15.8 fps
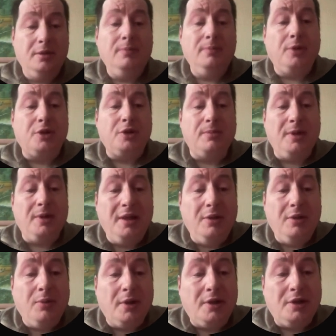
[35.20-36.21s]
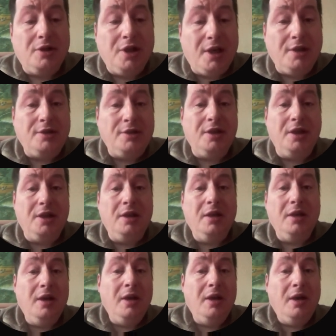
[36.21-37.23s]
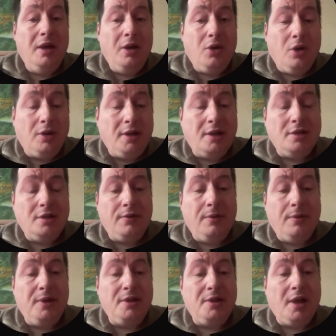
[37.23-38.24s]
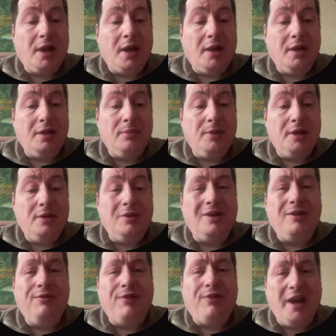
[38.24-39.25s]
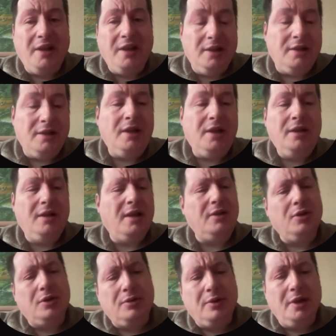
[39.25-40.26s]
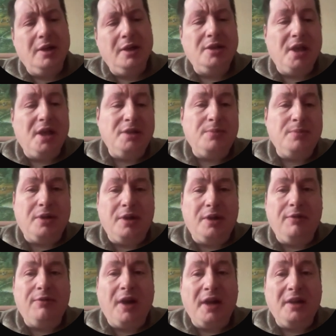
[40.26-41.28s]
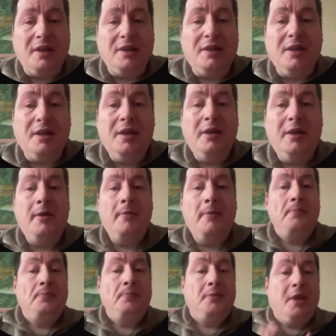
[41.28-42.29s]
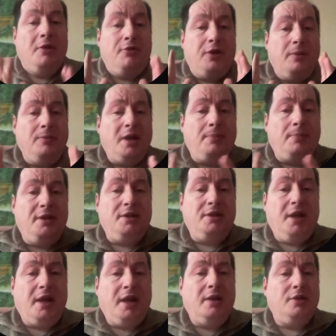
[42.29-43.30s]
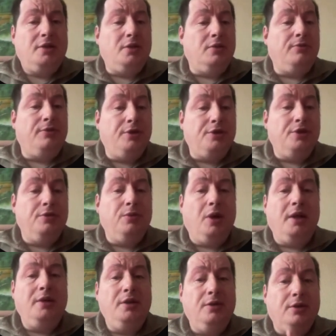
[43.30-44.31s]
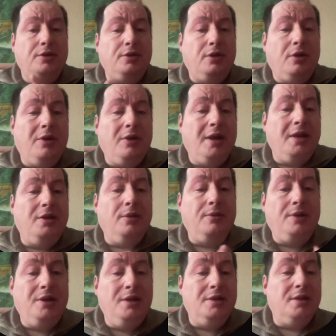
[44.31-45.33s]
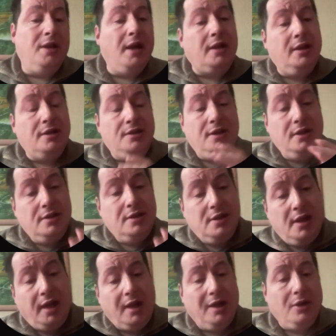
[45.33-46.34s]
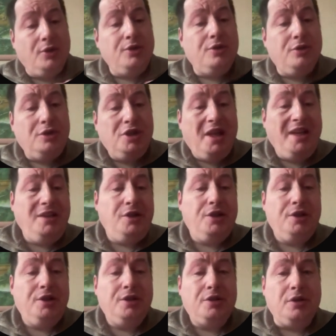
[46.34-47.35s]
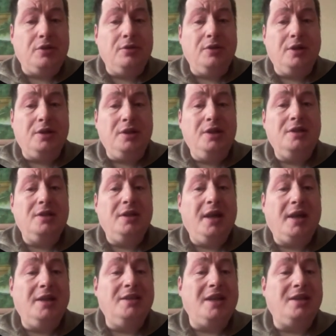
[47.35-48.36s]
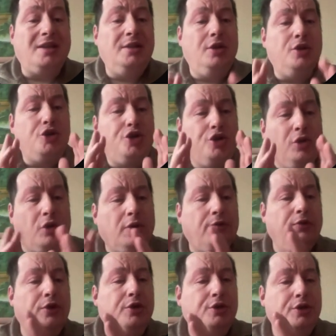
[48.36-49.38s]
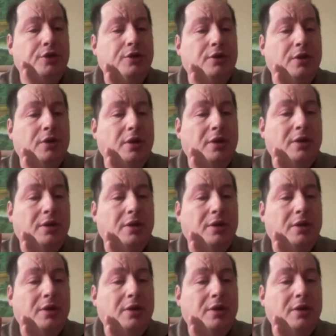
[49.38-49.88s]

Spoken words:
possibly you want to change the contents of your pitch deck a little bit. You refine it, like not really change, but refine it. From that pitch deck, so version one, you also create your teaser deck. This teaser deck can also change. So, a teaser deck is actually a short version